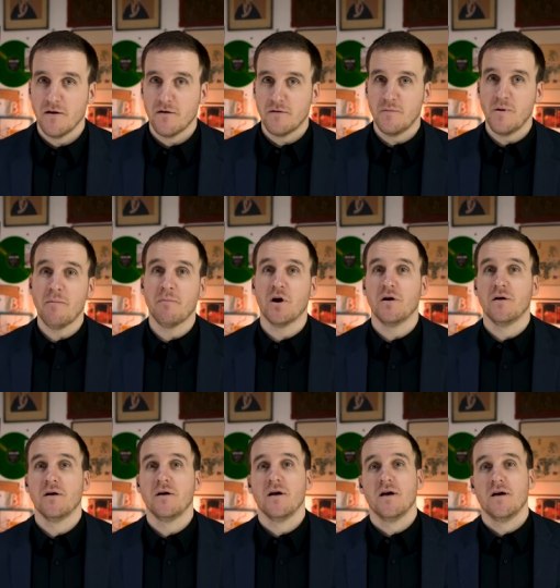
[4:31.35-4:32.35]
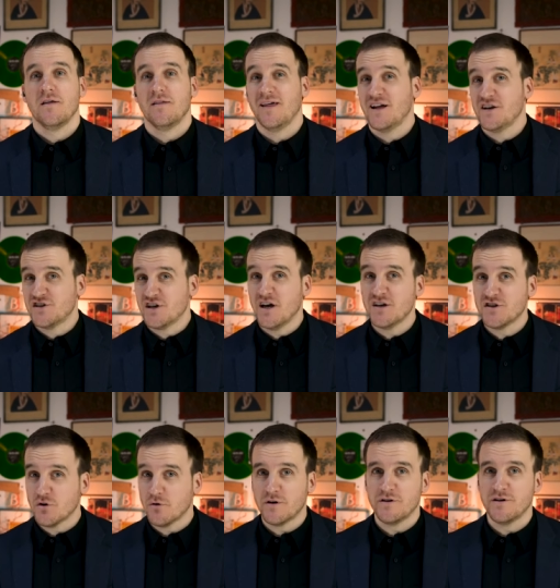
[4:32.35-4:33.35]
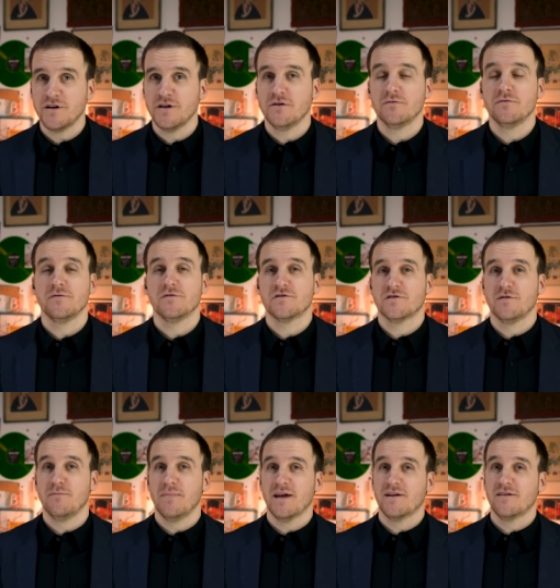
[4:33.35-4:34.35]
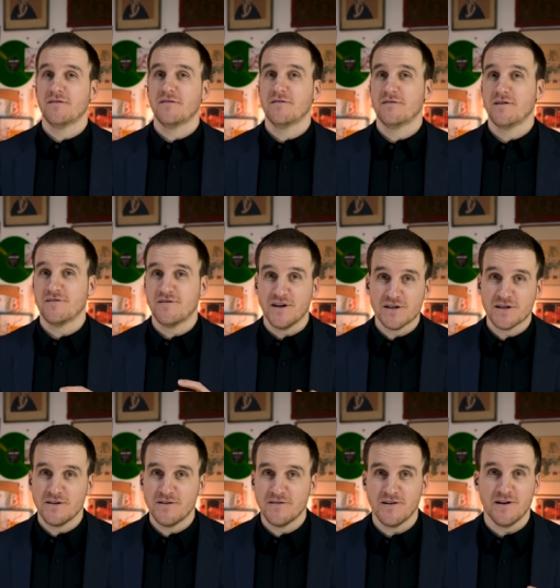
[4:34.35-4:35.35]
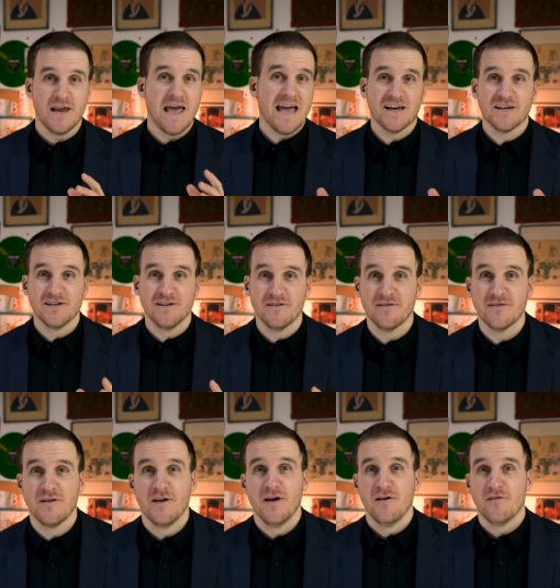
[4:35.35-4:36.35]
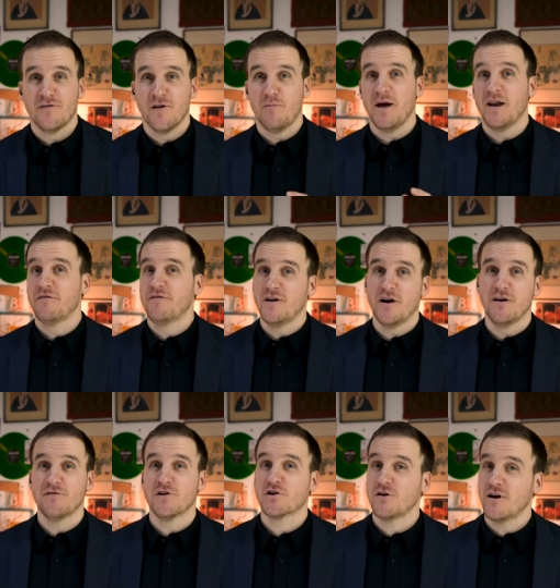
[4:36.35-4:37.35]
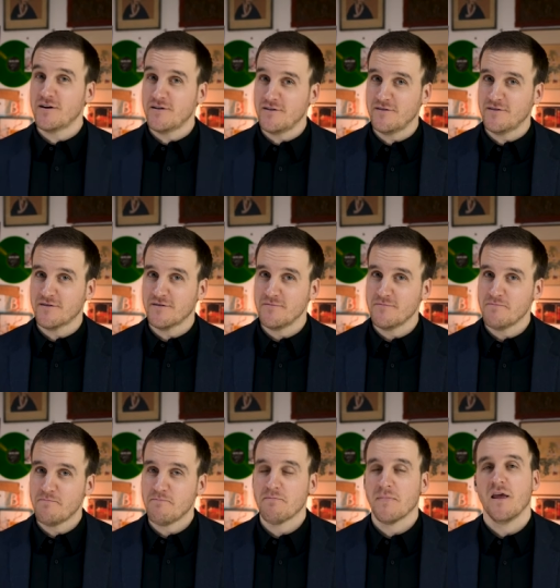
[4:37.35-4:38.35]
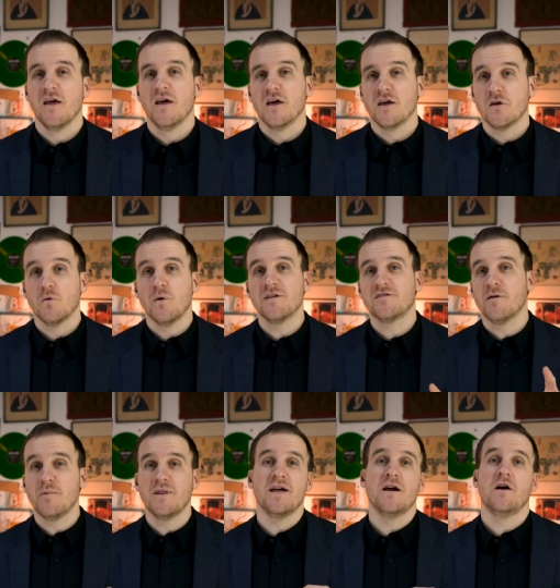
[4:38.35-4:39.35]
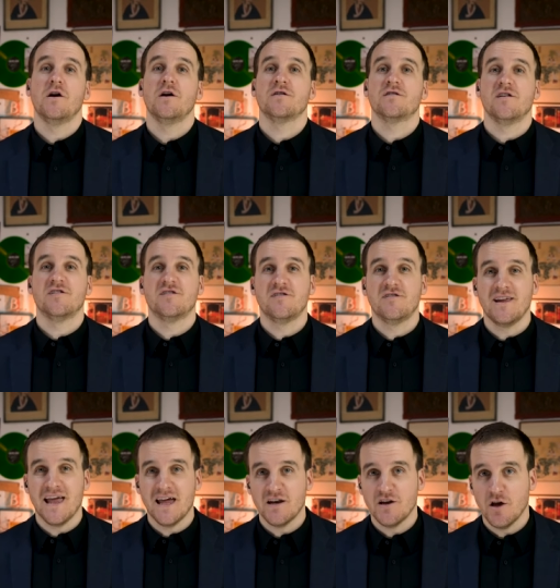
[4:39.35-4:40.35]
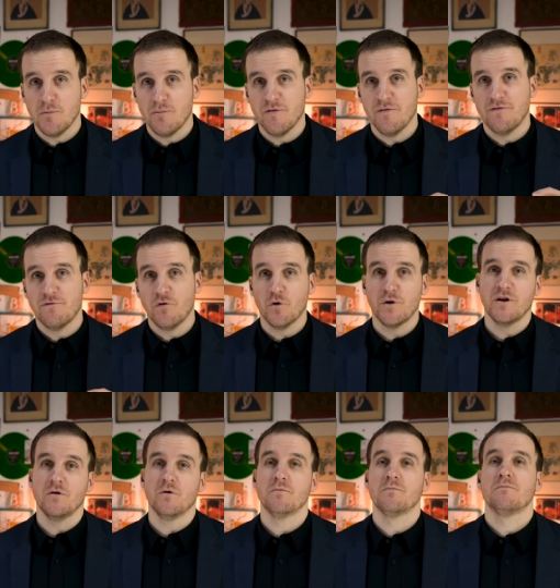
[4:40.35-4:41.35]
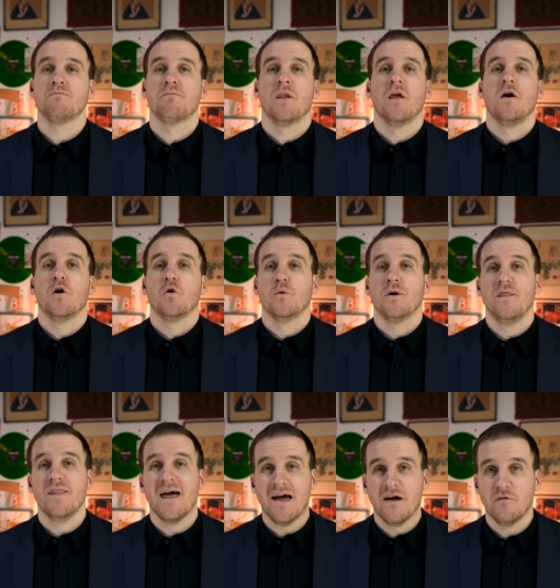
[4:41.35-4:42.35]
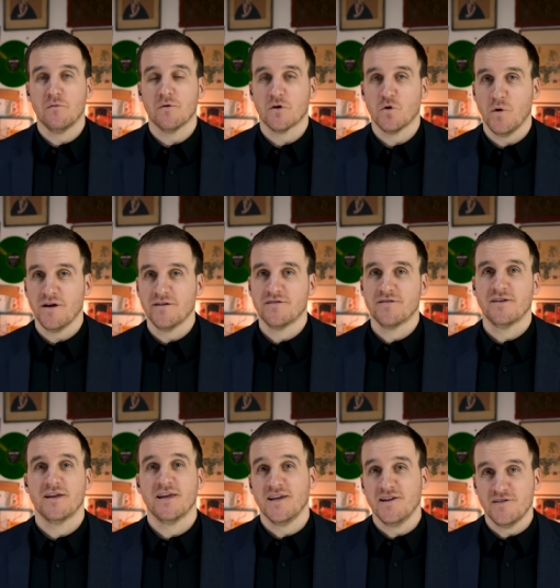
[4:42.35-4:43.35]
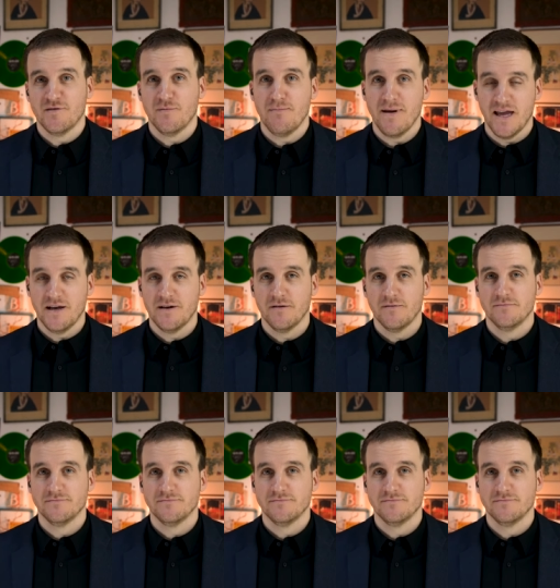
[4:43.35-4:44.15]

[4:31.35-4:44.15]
Remember, that judge ordering you to make decisions and actions for the benefit of your creditors, you want someone there to stand up for you when that request is made.